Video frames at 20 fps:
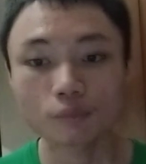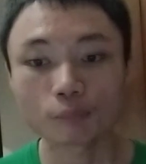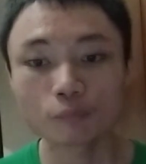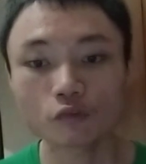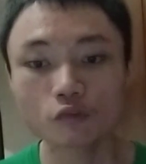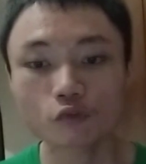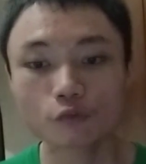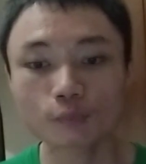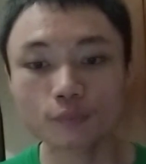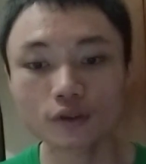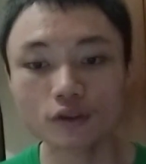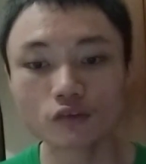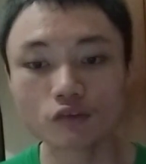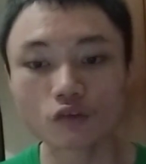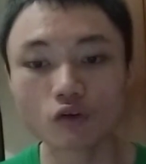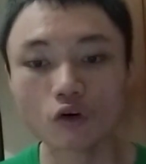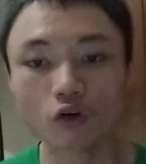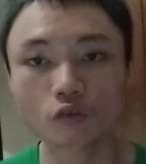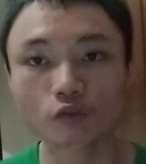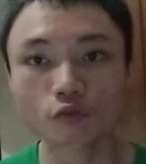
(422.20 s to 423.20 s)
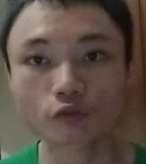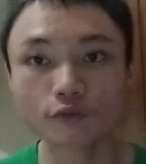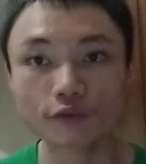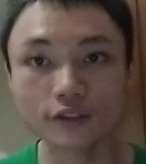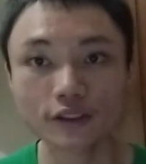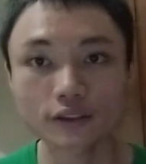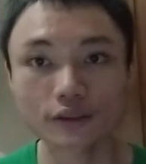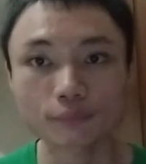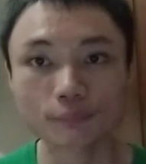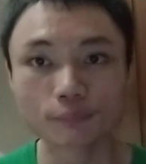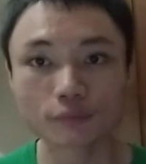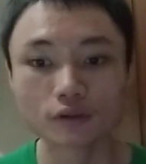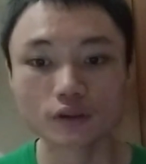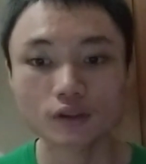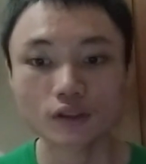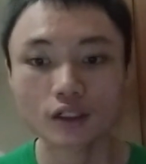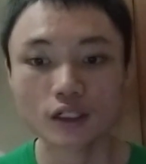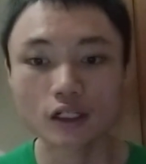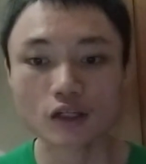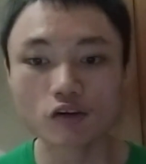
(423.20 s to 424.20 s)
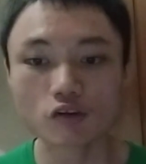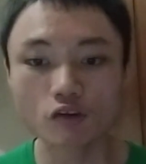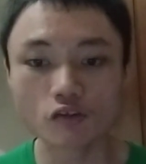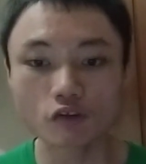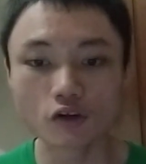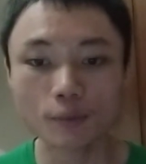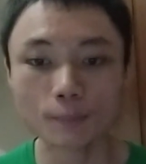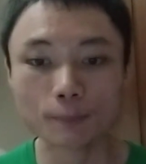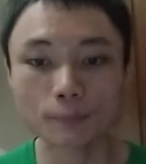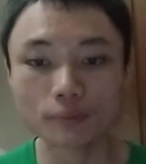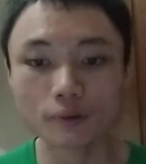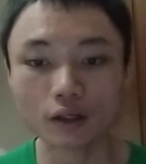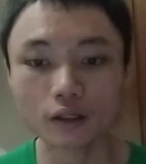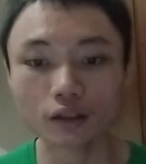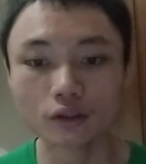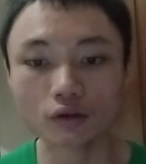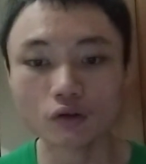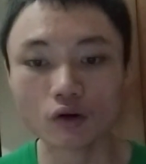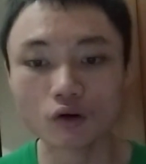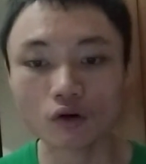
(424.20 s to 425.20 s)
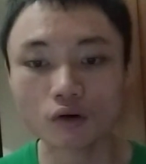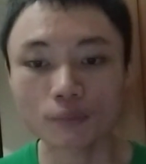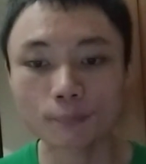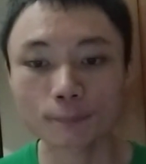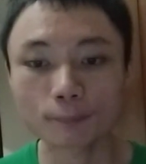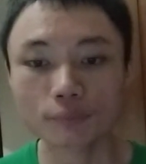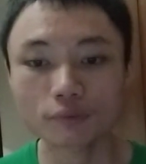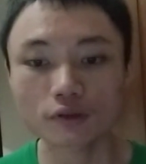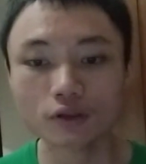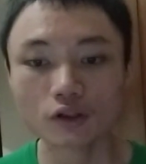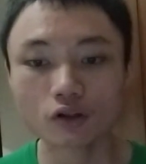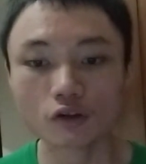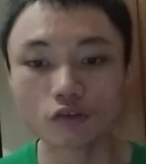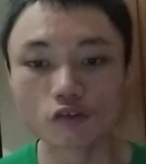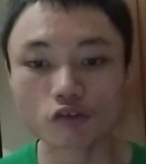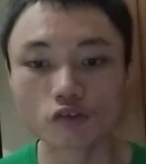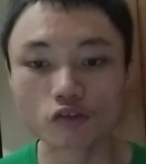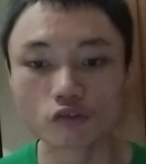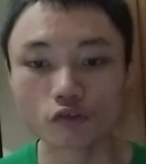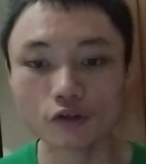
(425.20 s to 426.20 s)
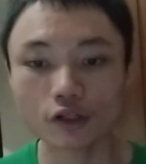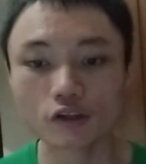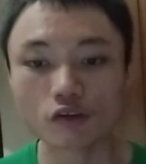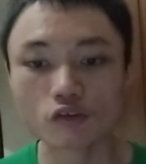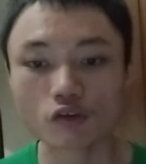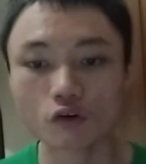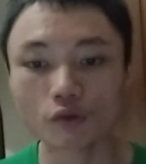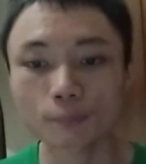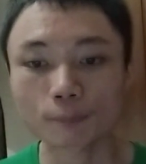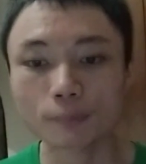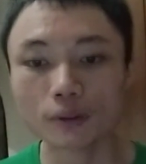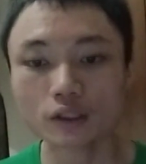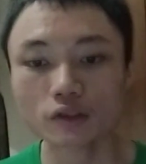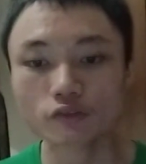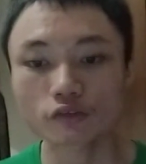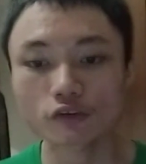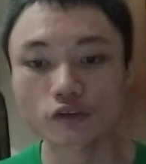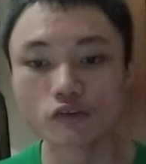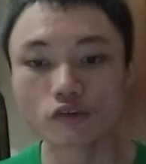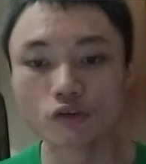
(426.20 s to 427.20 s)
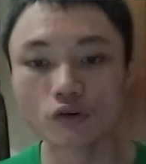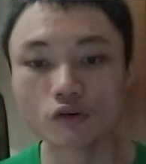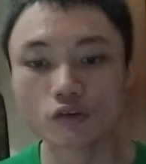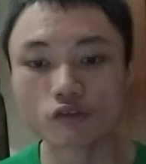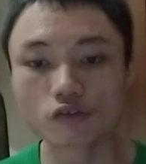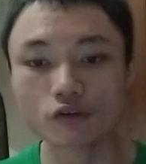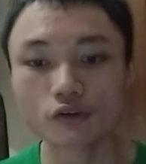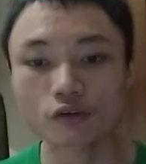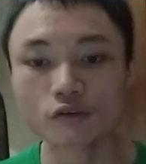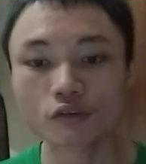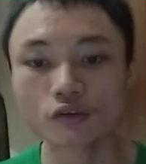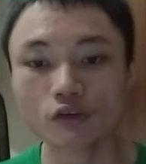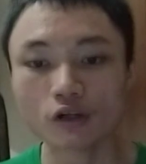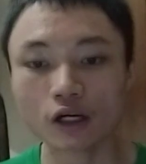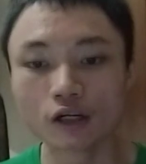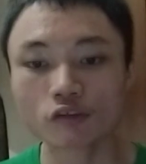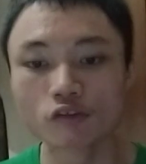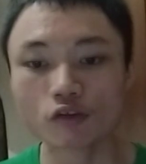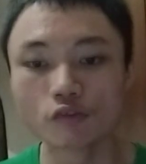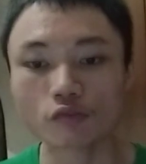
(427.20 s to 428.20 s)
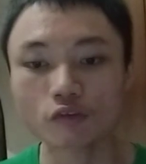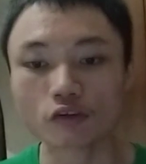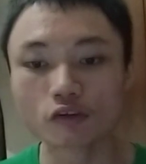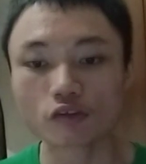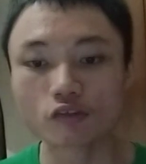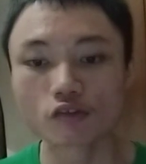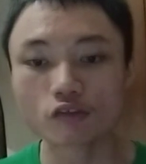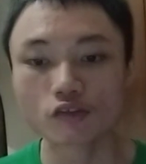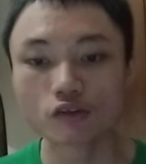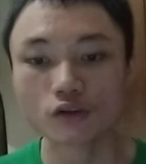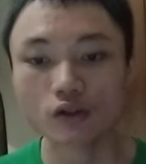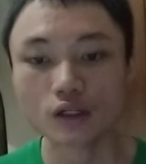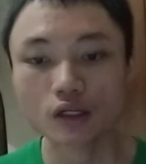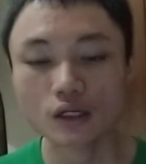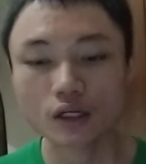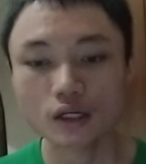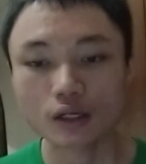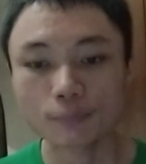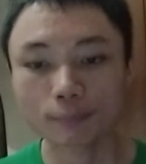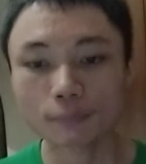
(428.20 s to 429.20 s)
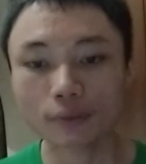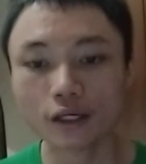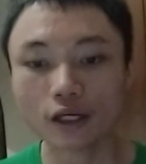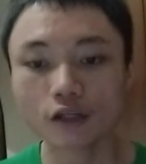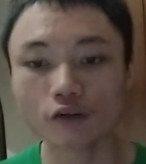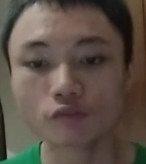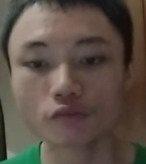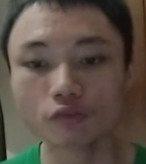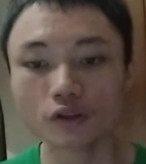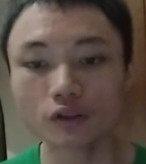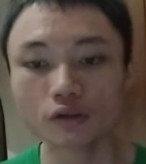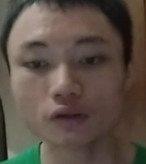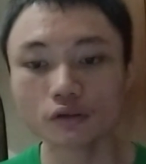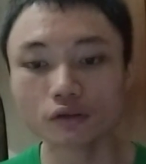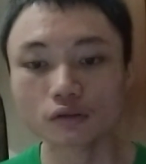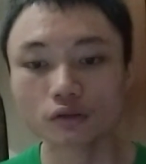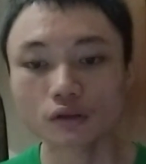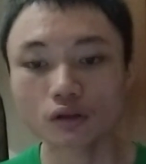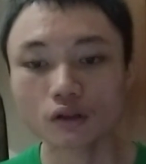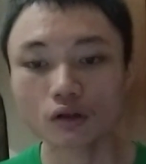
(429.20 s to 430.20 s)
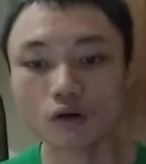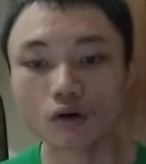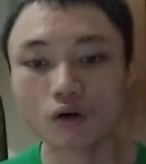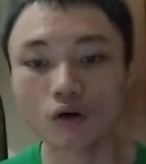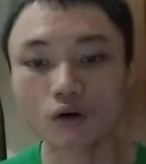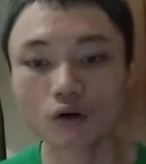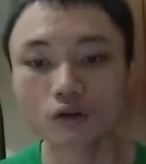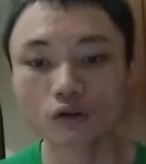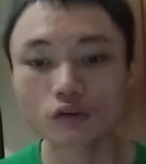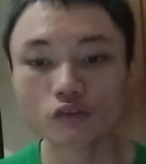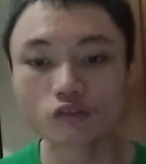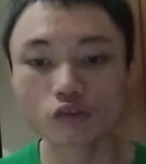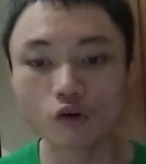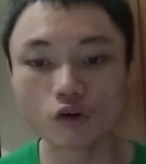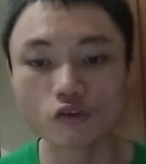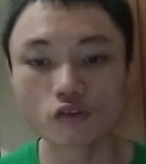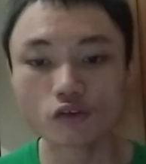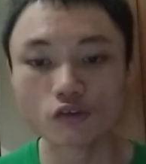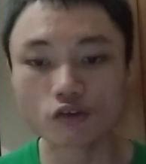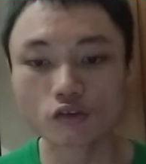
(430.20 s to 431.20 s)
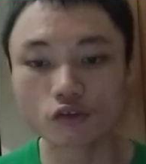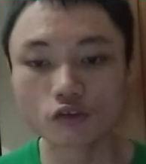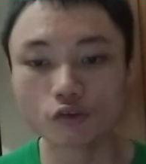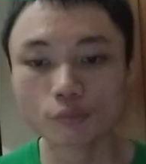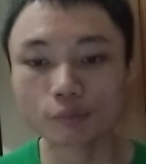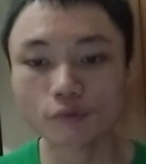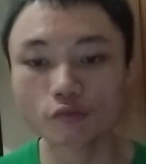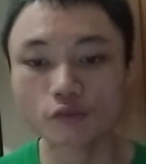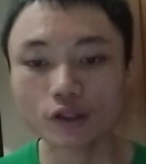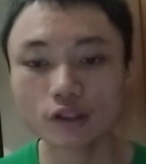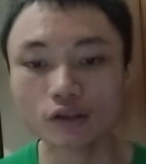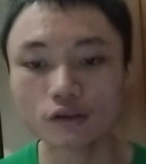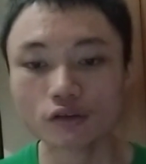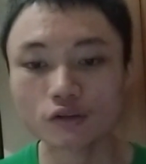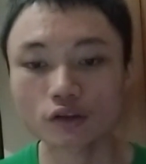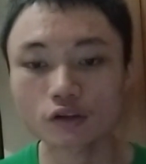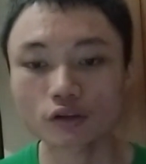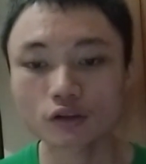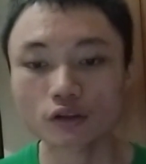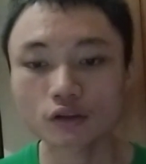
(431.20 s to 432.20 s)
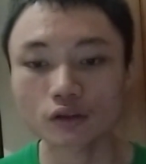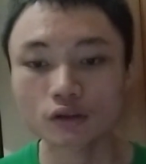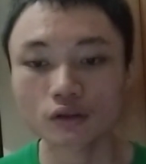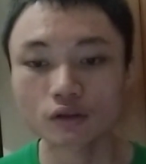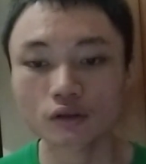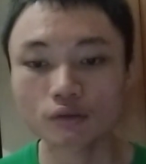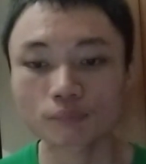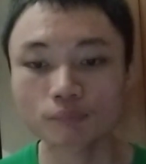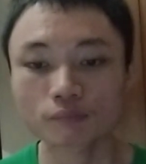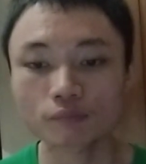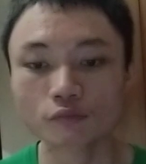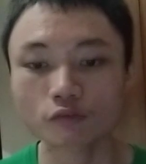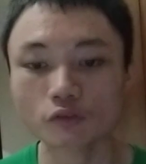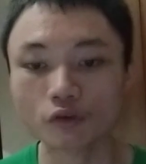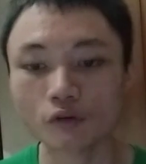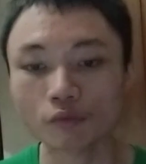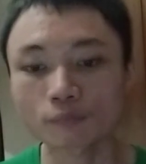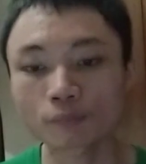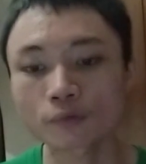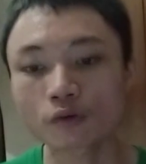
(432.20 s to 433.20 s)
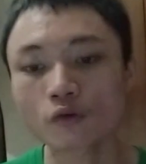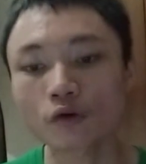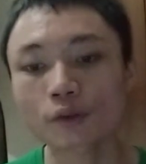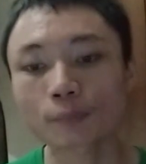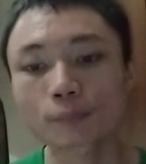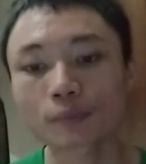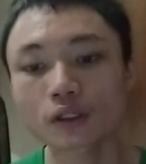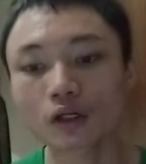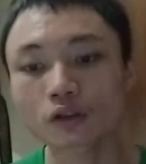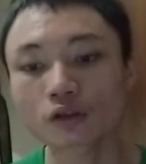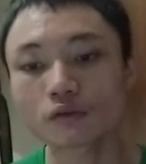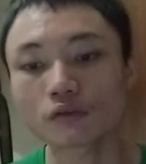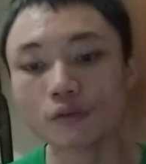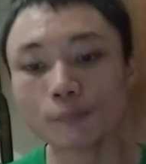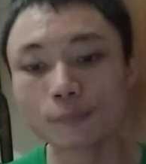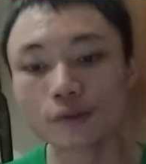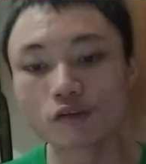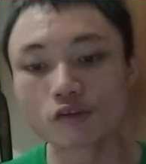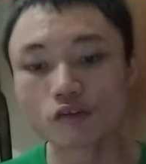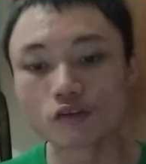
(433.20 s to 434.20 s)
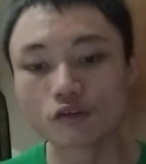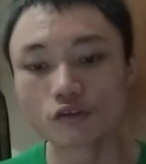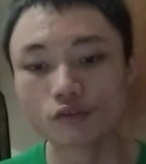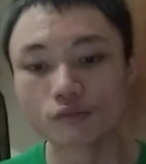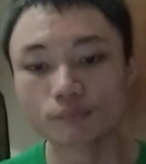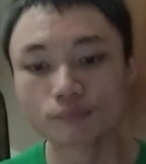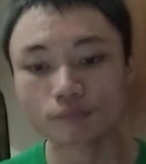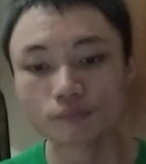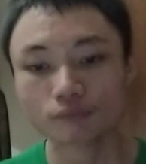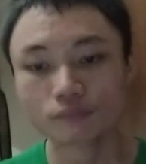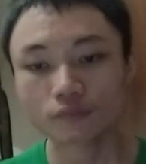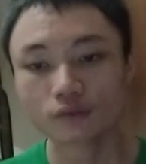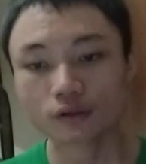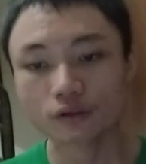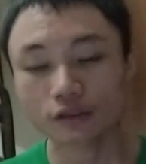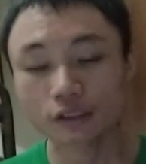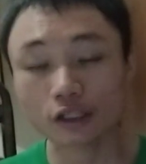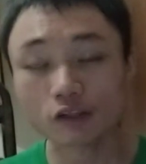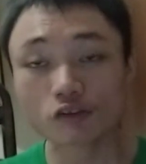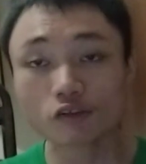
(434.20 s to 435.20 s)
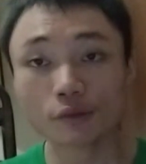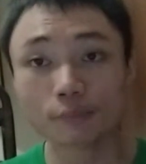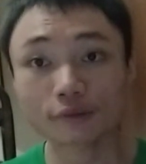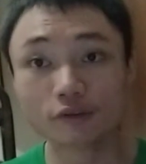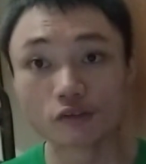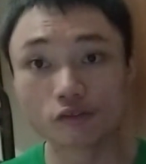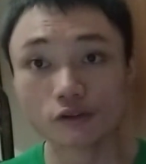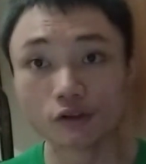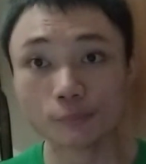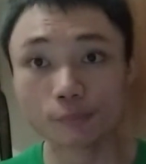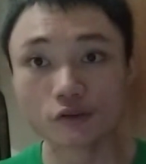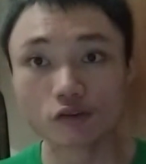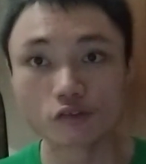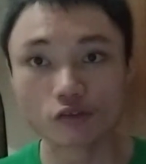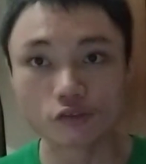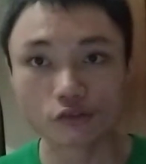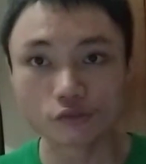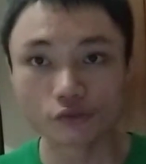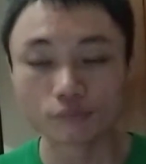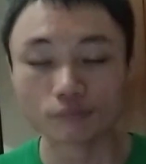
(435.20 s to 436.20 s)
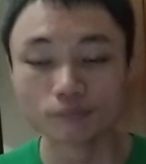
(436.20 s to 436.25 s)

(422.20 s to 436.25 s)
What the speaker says: movement, or freedom. It's also implied on putting constraints or boundaries on certain activities, behavior, or choices to prevent them from going beyond the limits, the established limits.